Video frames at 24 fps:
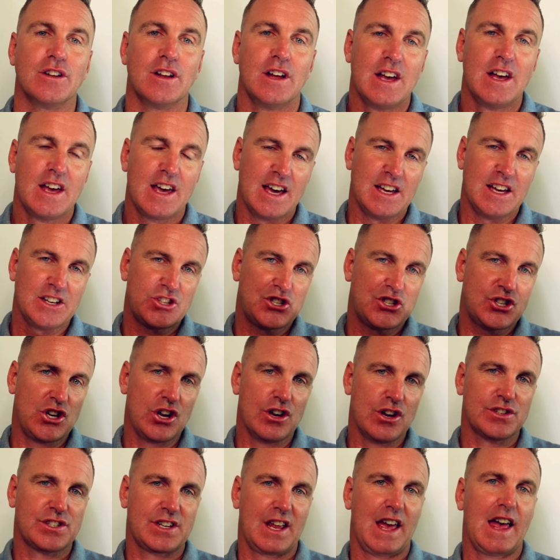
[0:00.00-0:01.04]
It
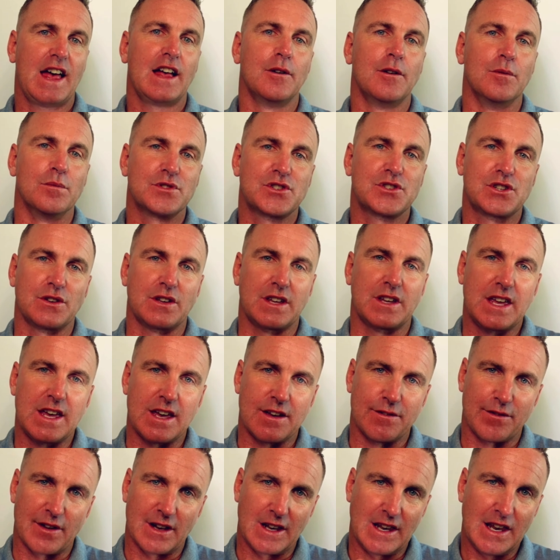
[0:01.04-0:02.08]
just helps to give a
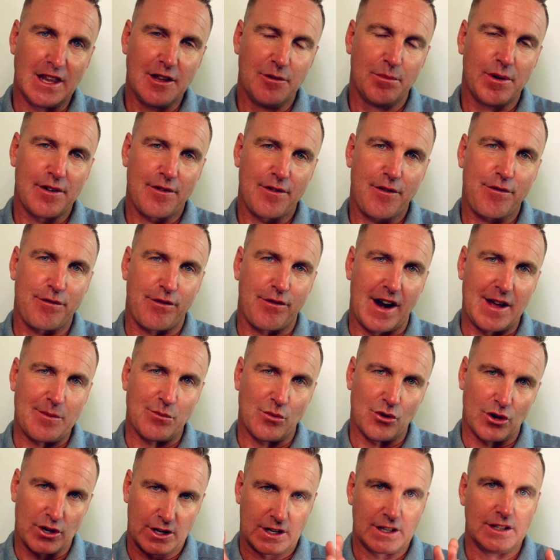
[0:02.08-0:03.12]
little bit of a
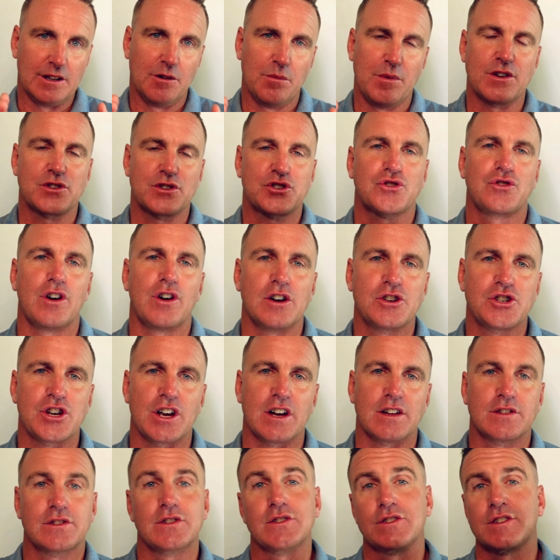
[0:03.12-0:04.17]
framework, a little bit of structure
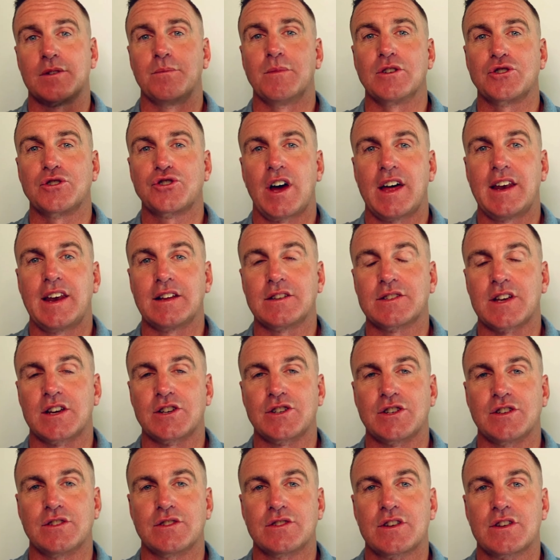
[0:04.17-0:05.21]
to some of the training
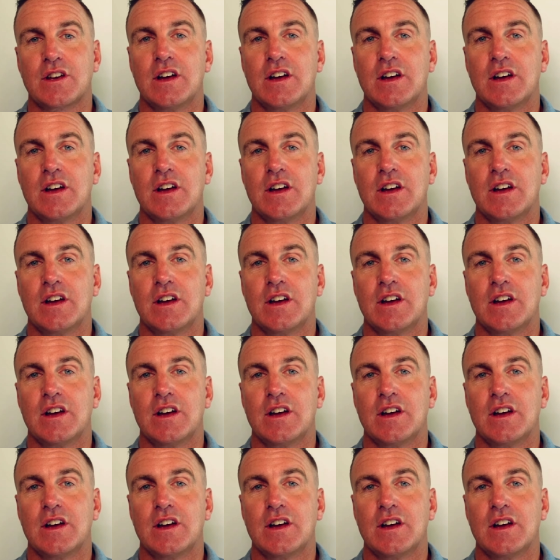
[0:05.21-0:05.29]
sessions.